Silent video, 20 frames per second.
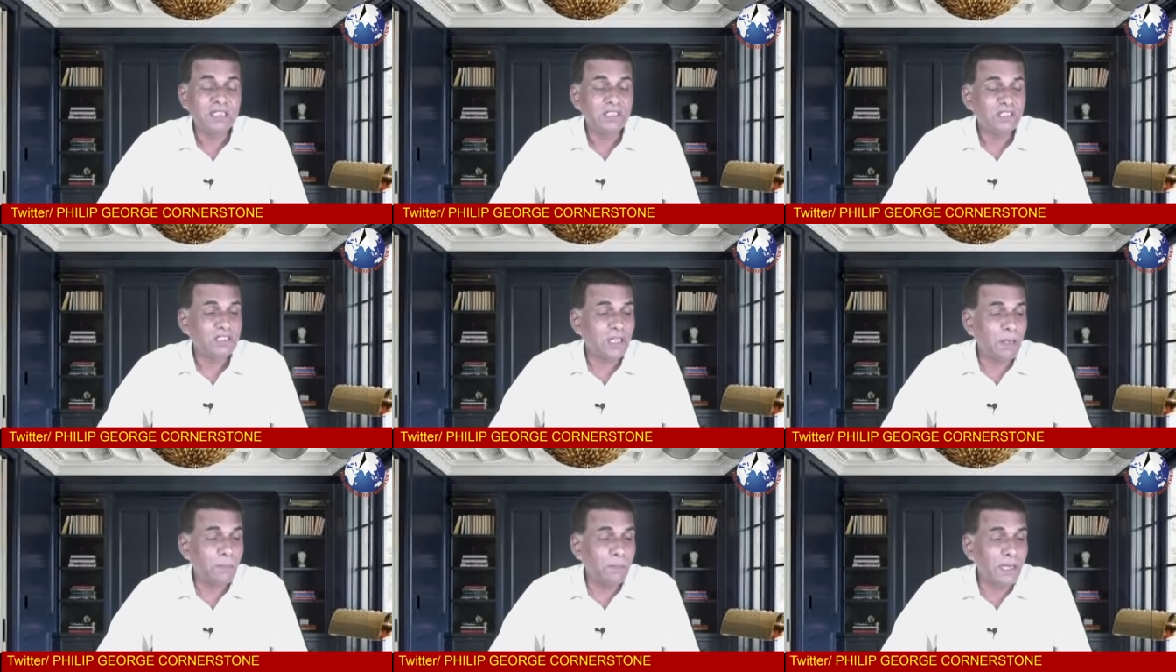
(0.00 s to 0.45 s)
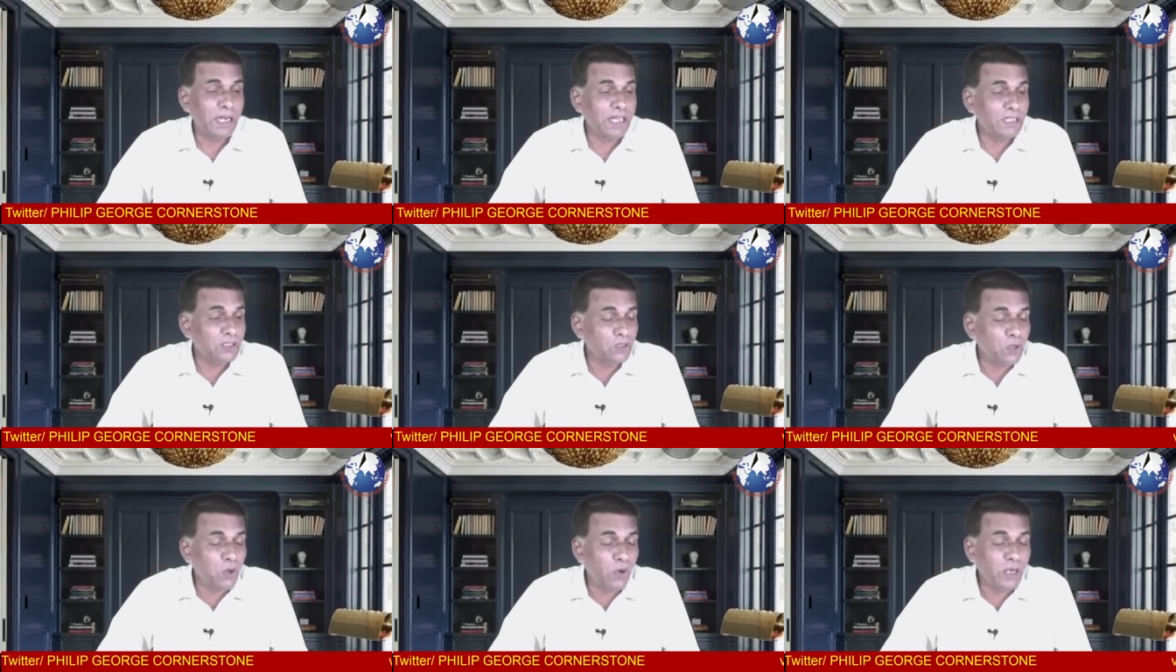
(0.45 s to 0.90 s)
somebody
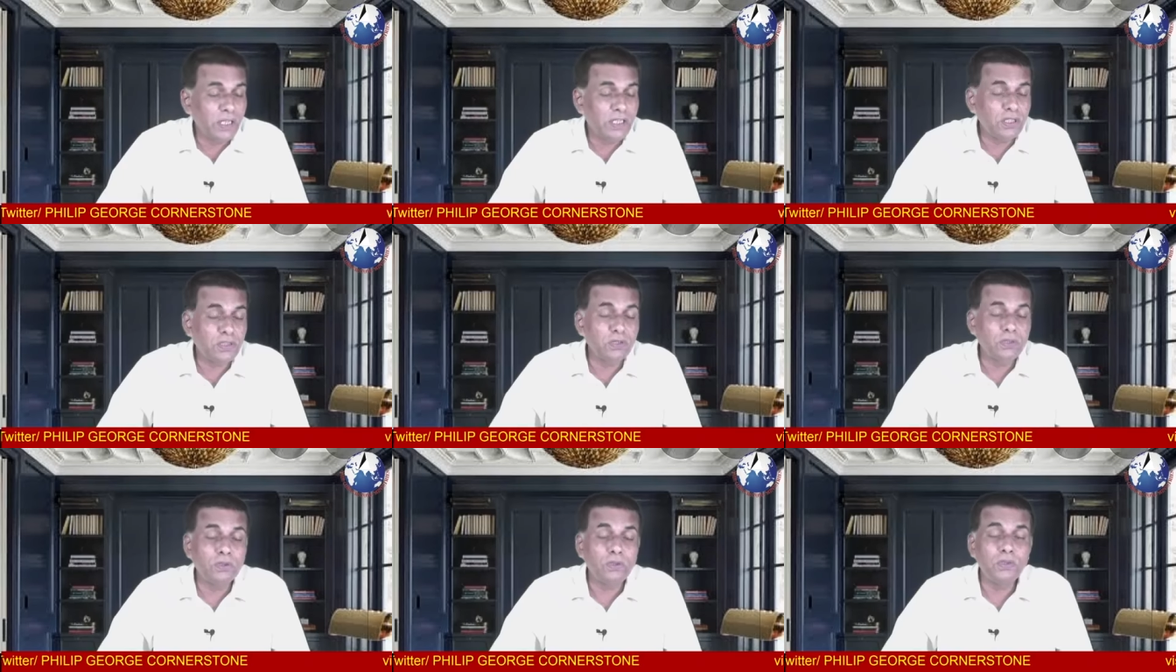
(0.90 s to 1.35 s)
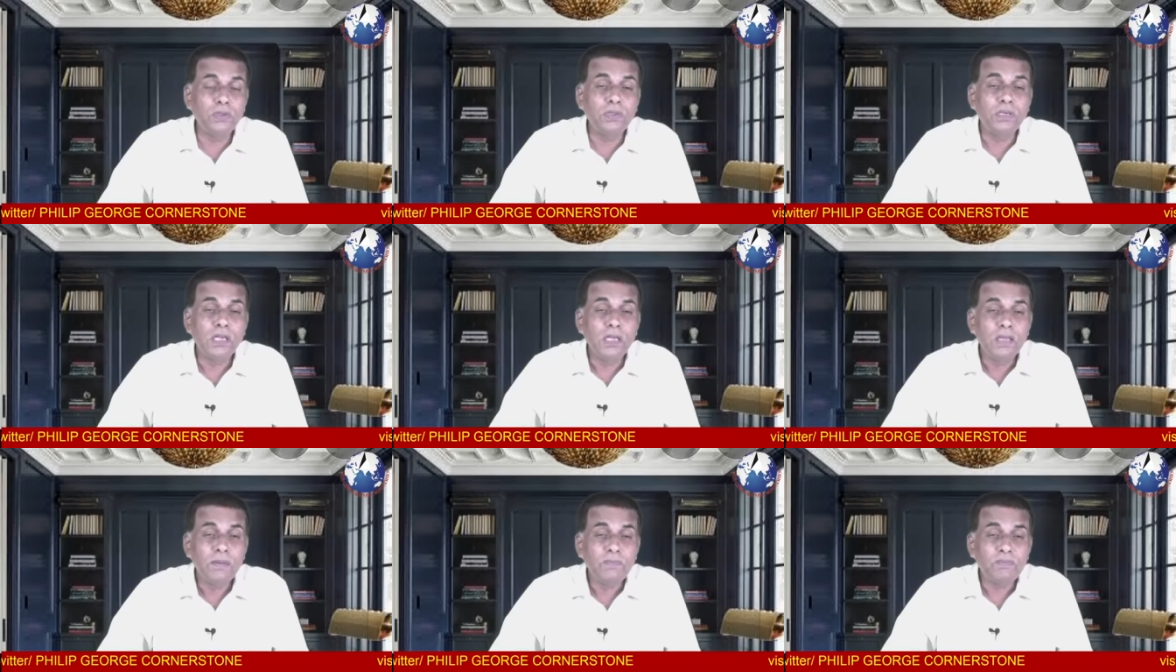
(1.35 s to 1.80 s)
is going
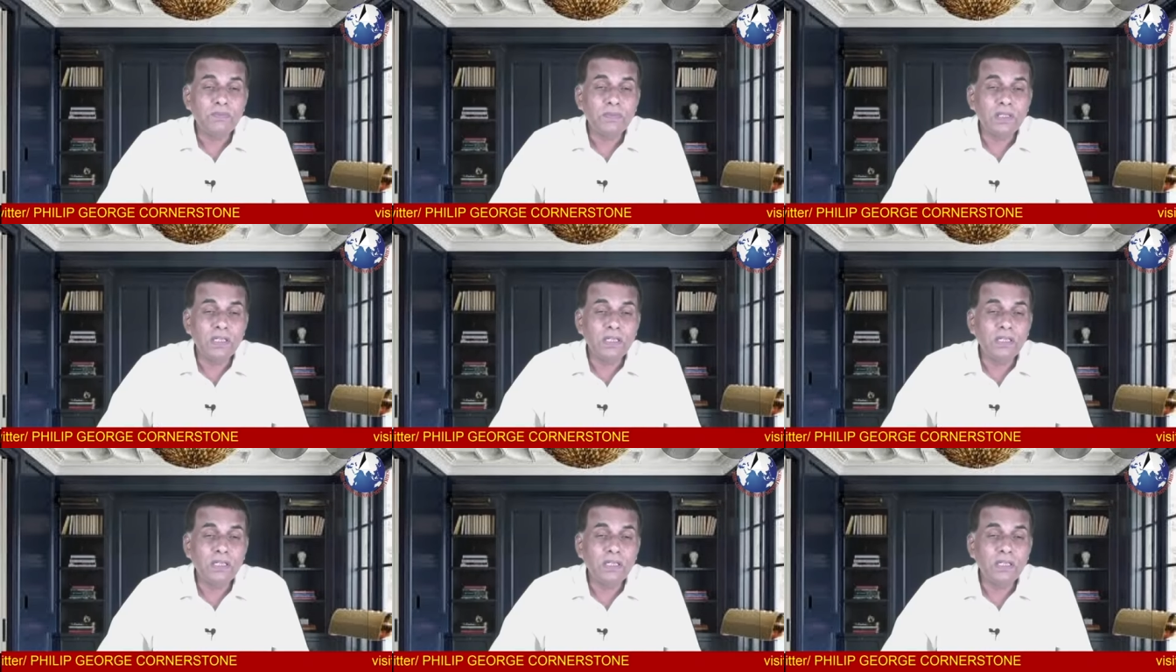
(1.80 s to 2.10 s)
to uh,